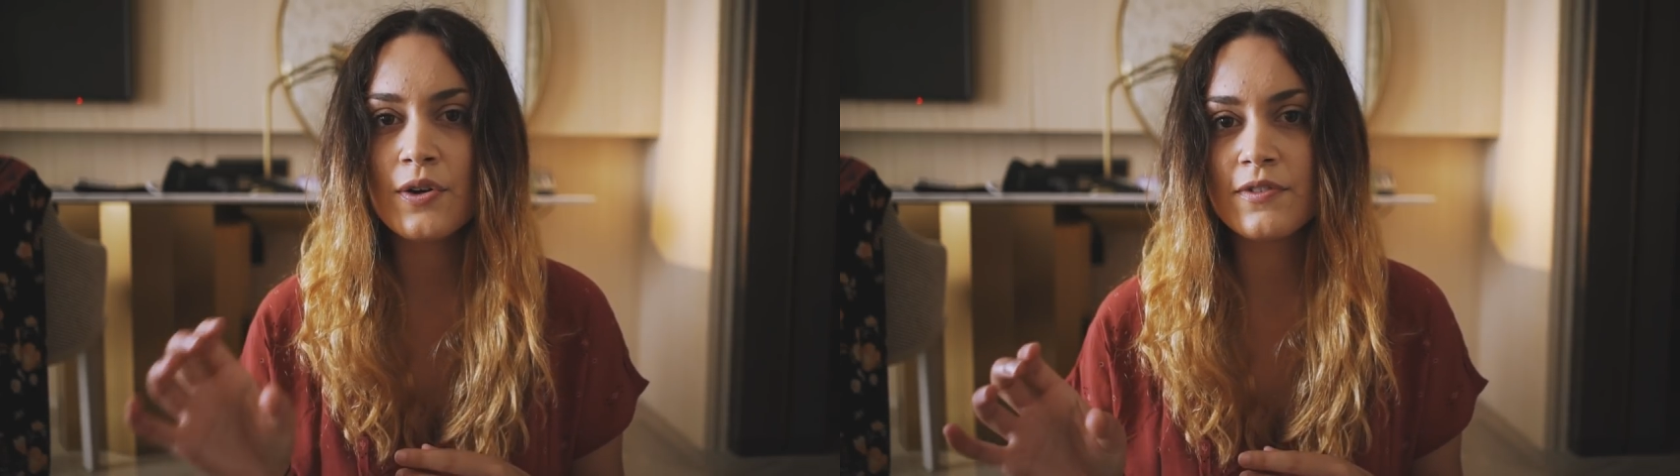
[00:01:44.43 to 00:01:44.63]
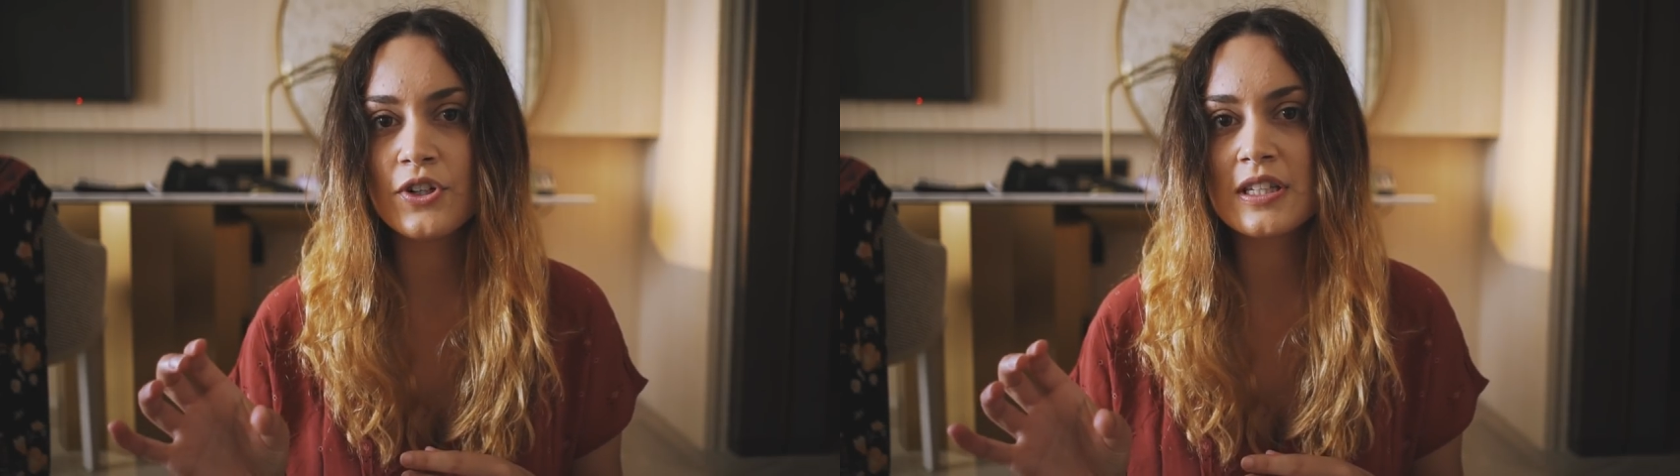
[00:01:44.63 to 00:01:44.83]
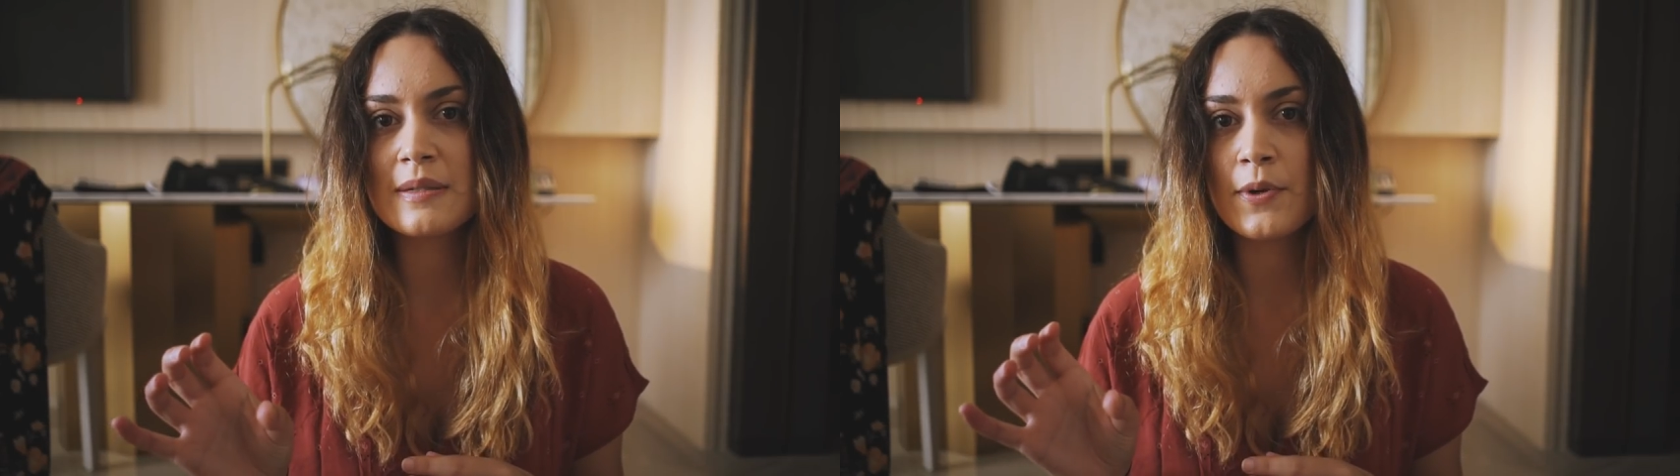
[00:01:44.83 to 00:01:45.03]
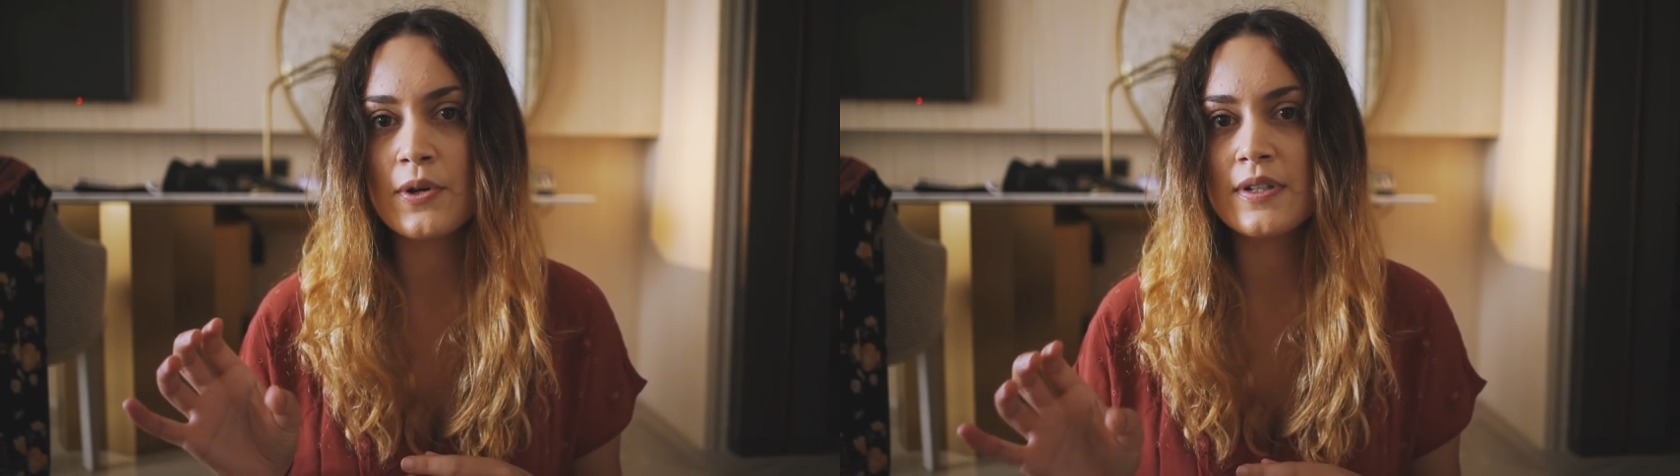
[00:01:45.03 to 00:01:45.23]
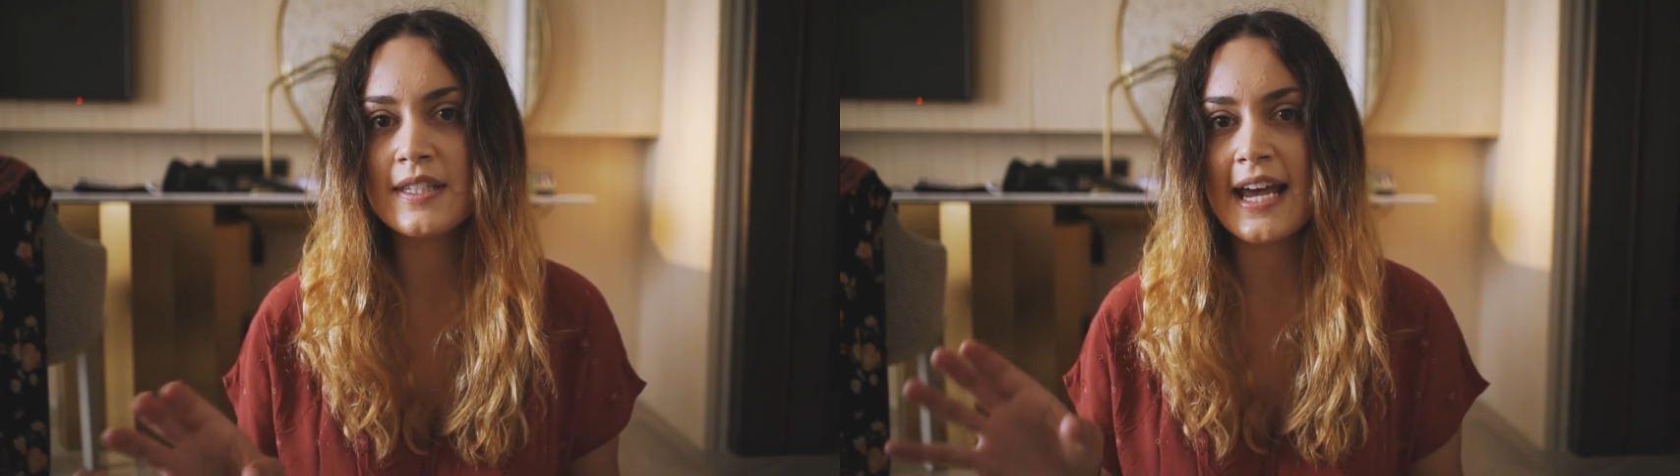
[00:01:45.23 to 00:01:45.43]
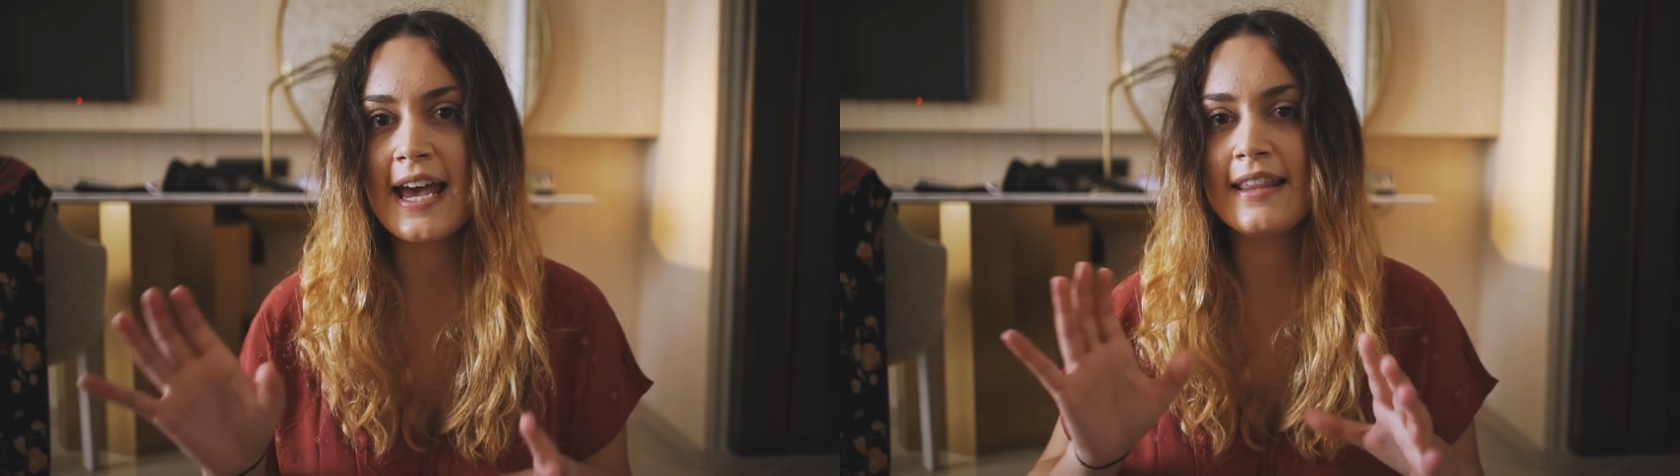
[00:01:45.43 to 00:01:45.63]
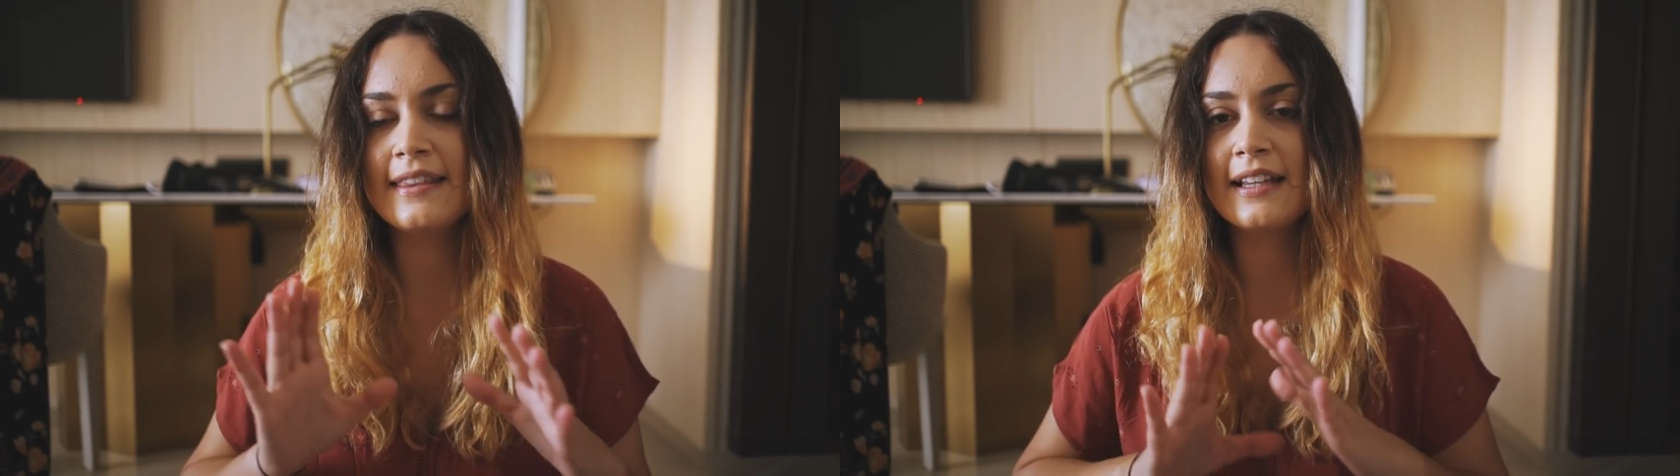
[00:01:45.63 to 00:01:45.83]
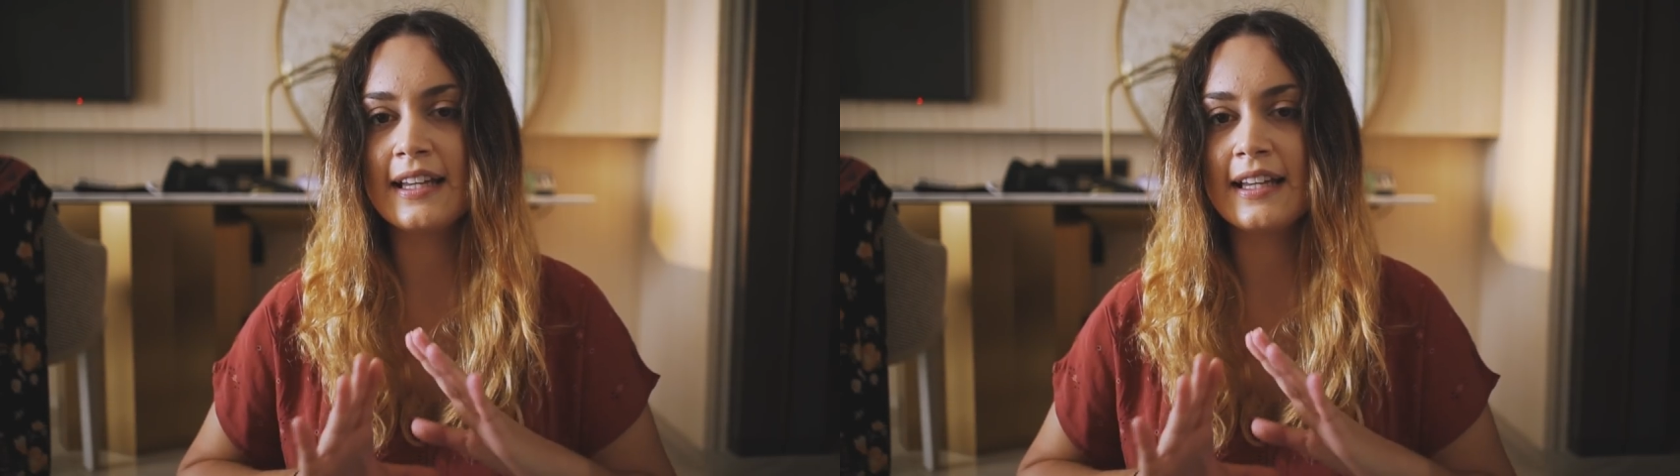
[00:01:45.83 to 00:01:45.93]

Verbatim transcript: overexposed and the